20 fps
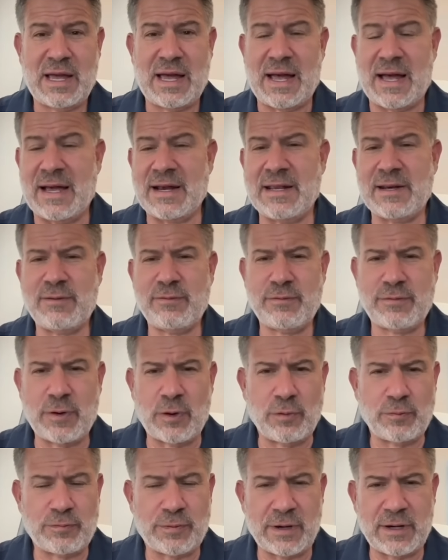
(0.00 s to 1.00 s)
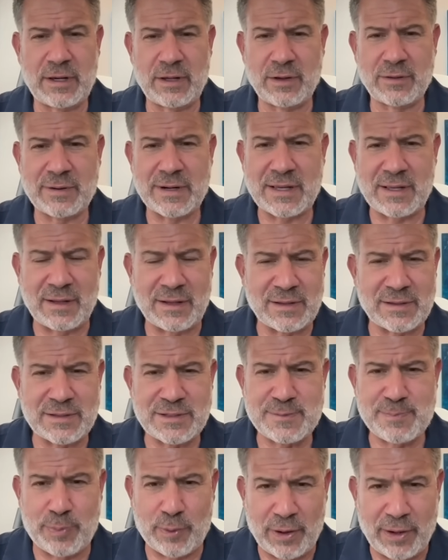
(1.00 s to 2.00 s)
I didn't vote for Hillary
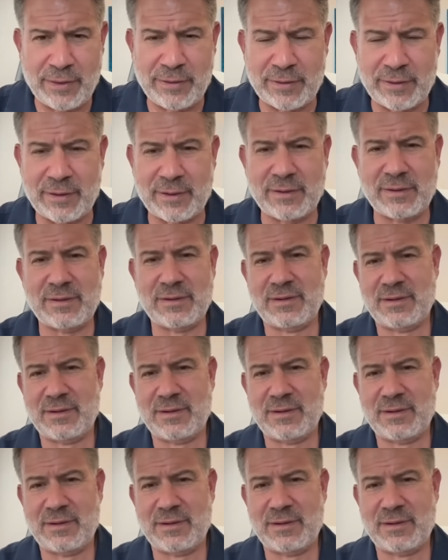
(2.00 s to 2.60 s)
Clinton's brother.